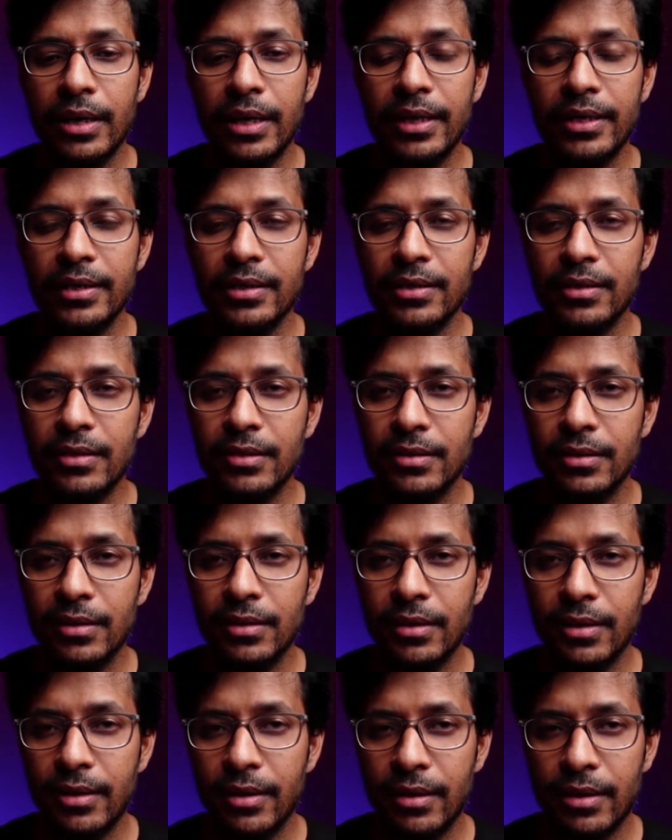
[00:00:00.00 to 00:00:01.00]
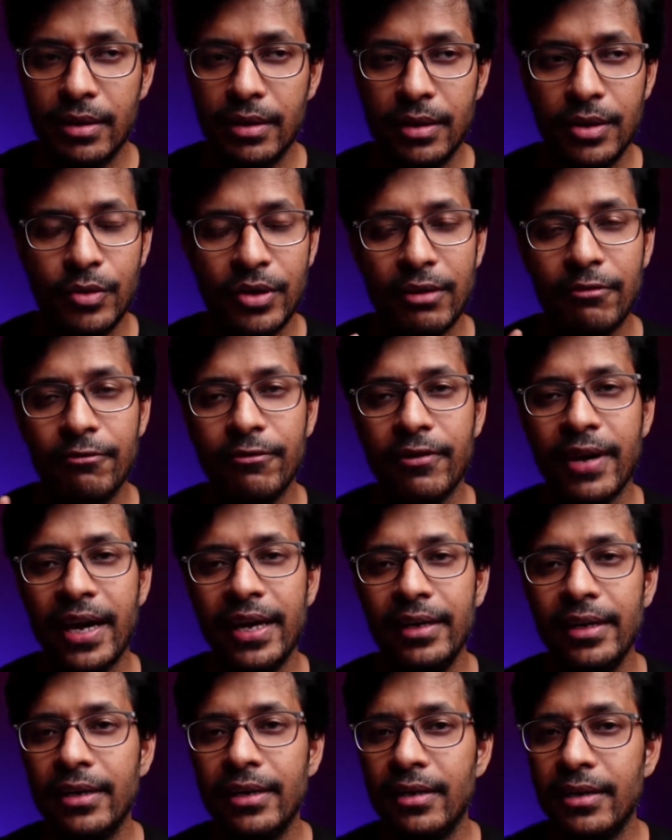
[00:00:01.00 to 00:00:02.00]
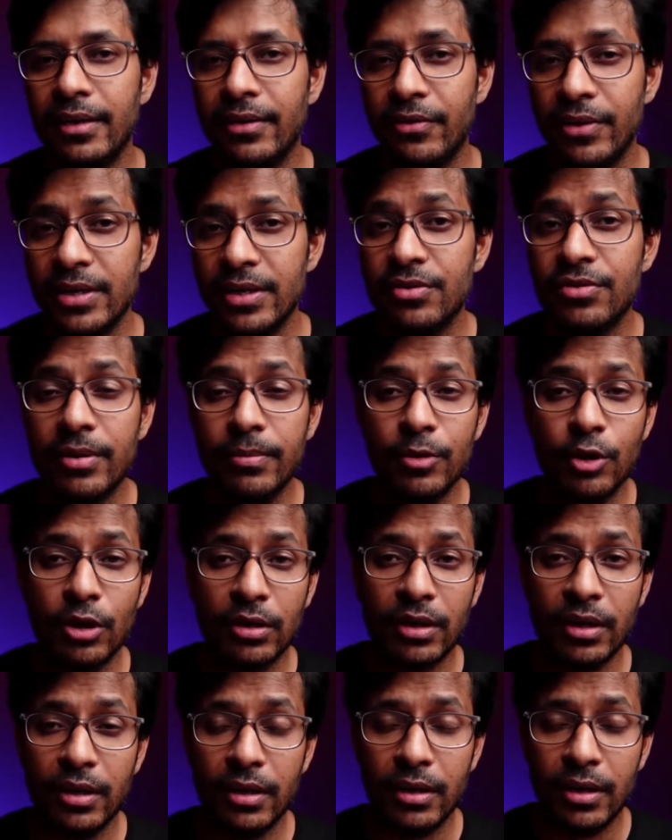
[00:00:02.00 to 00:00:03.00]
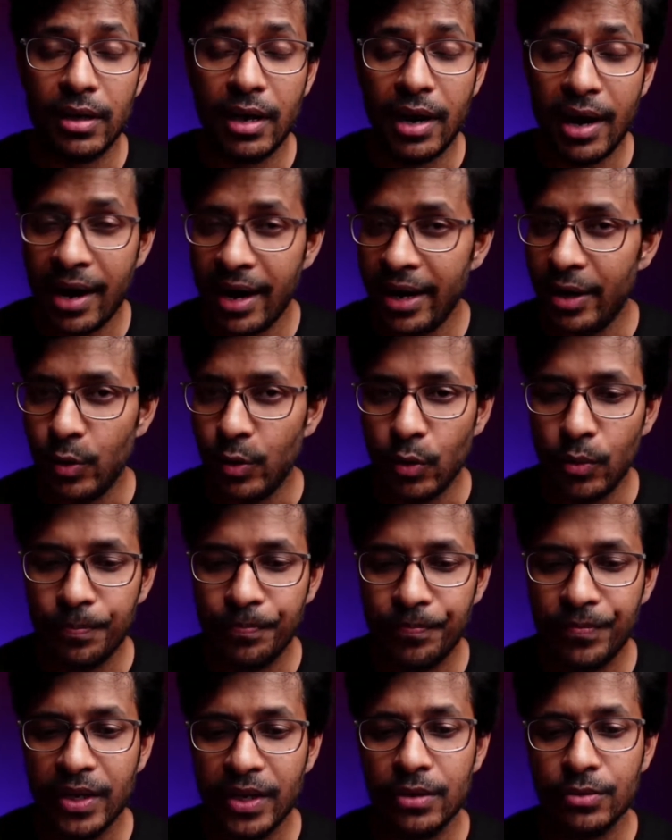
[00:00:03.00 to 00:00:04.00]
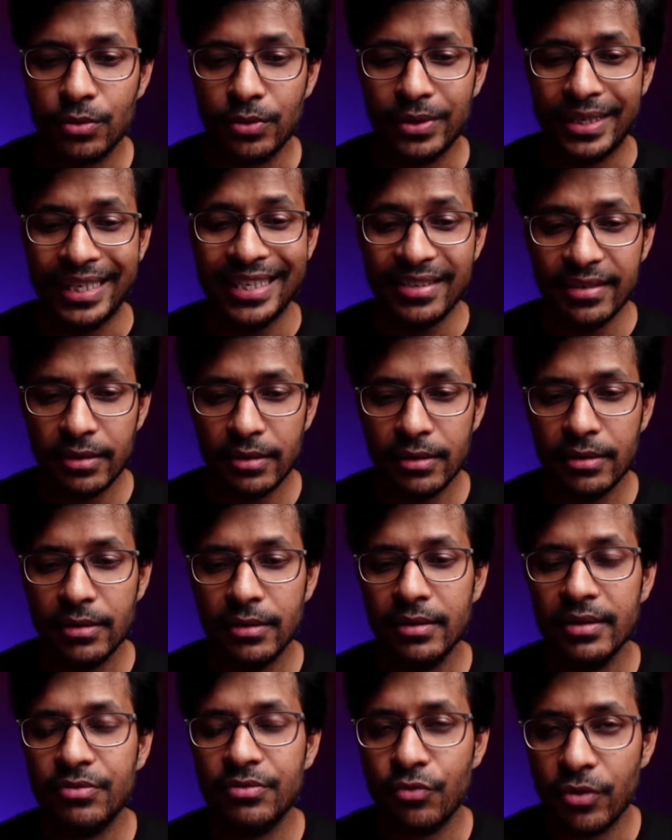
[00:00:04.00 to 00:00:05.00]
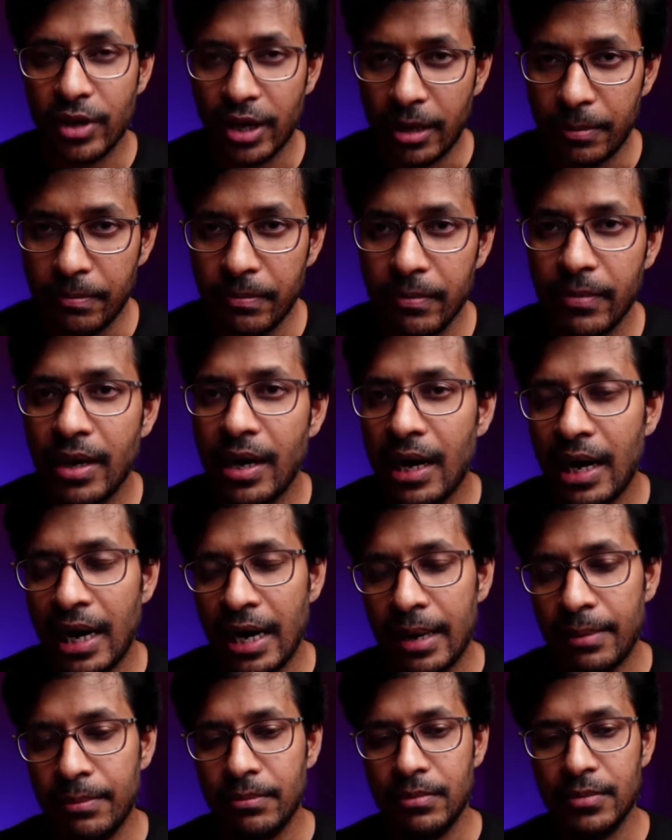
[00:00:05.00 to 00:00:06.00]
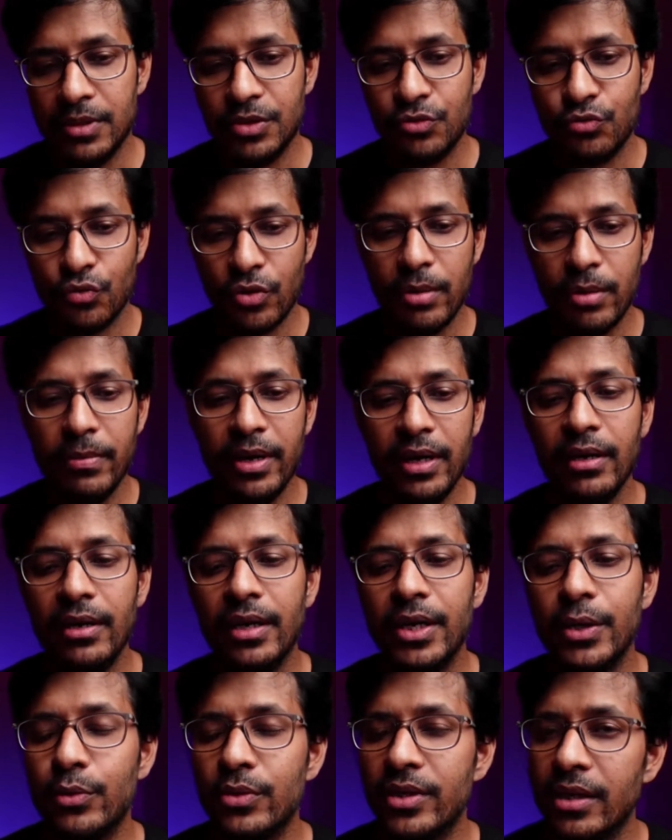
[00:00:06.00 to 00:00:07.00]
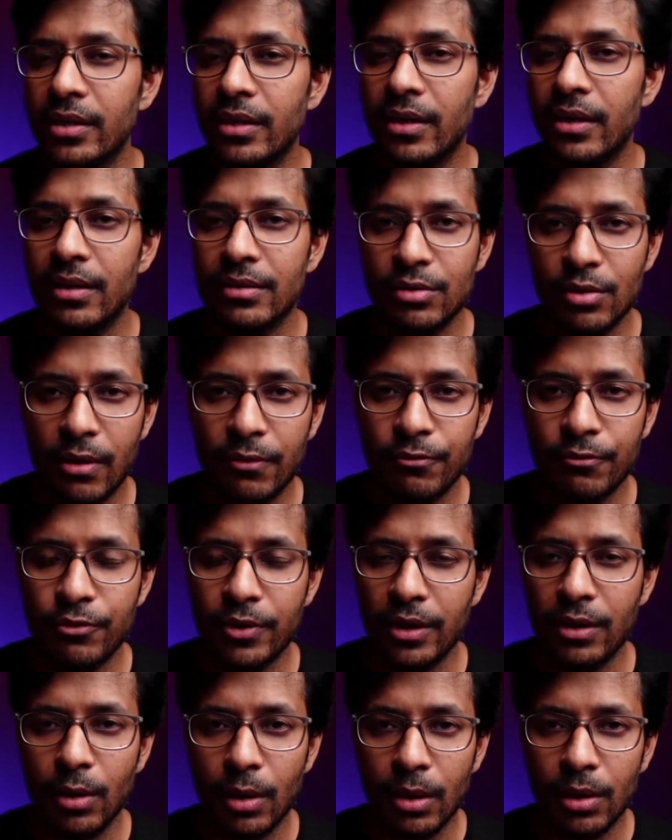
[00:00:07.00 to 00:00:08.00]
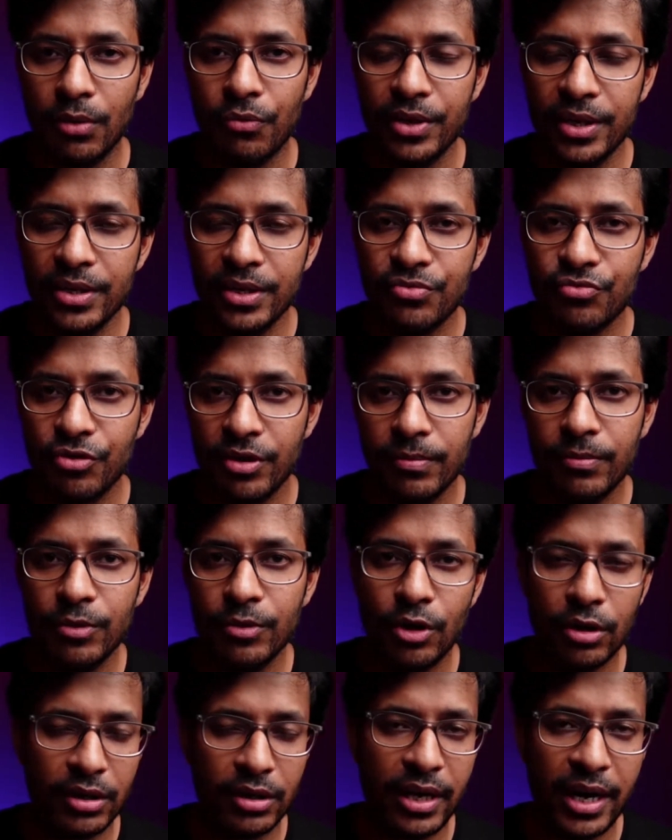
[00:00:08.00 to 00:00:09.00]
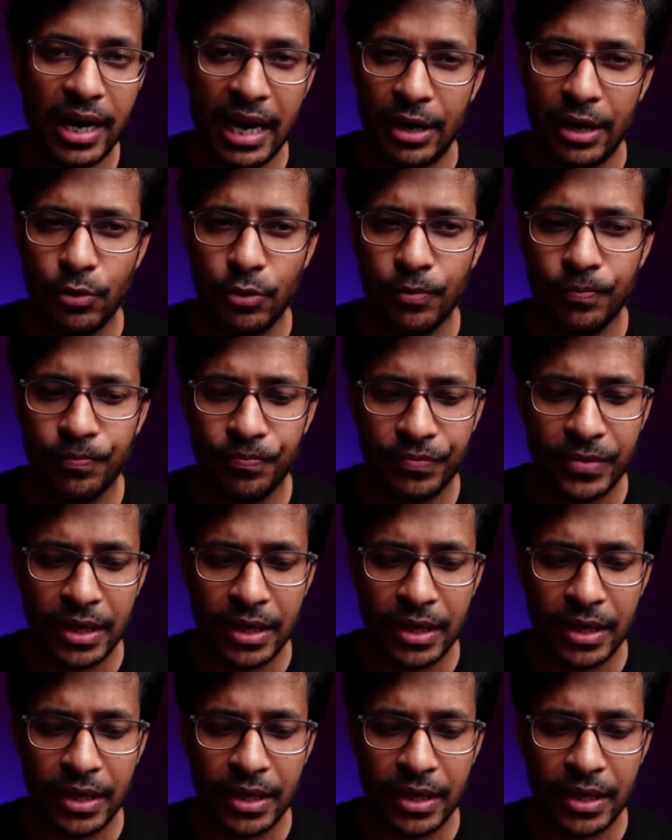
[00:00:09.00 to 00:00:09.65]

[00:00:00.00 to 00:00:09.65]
It is, you can find it in the restream.io. So this stream I am streaming using a software called restream.io.